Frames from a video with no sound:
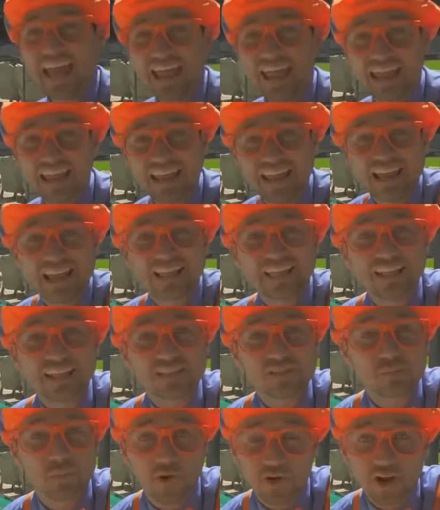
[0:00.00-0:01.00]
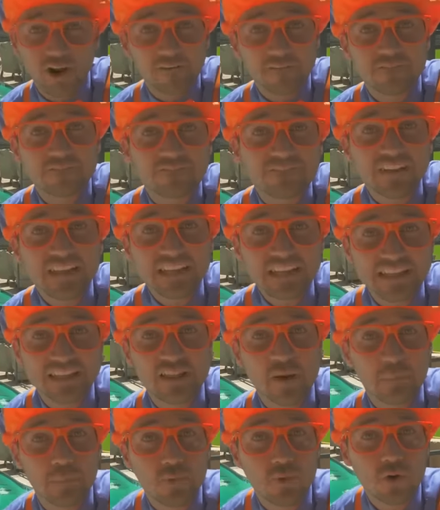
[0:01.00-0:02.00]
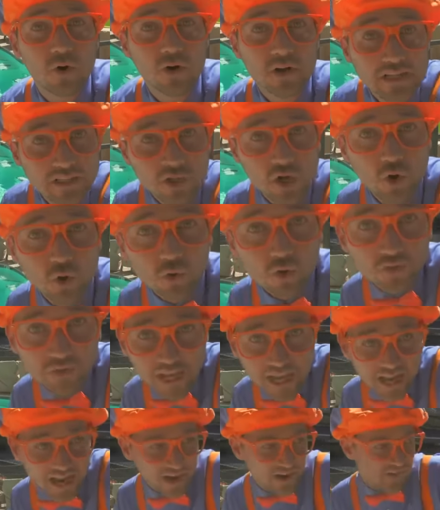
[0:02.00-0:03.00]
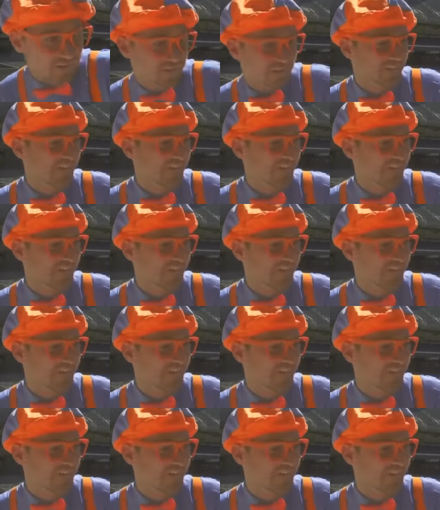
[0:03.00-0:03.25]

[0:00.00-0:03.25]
hey, let's put our feet in the pool and cool down.